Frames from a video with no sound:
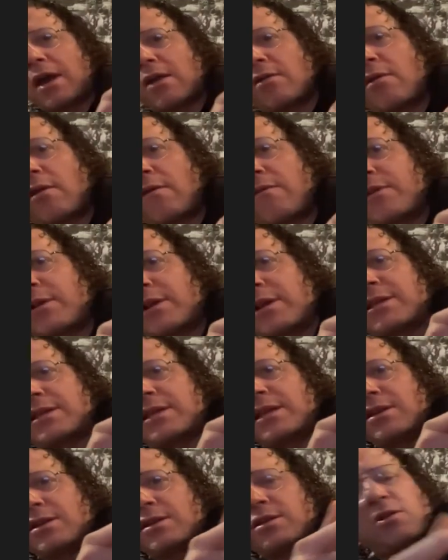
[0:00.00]
I don't know if you can
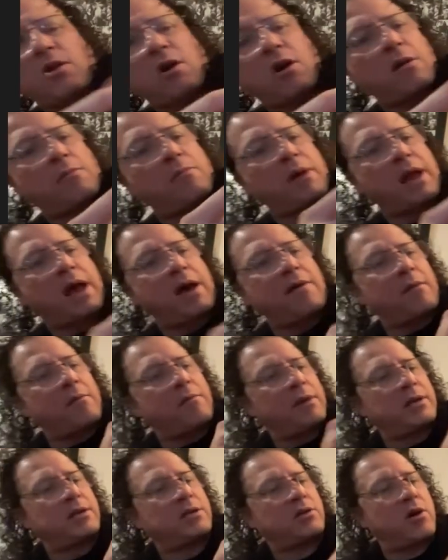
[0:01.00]
see the scar, but I have a
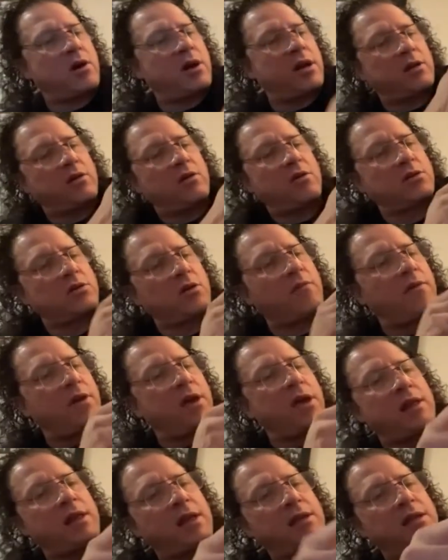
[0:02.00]
big scar that goes over
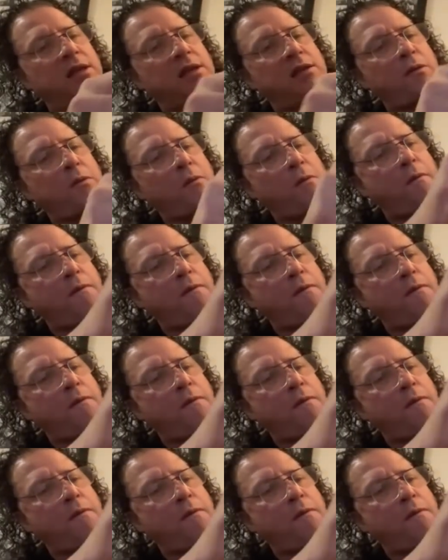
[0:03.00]
here like this.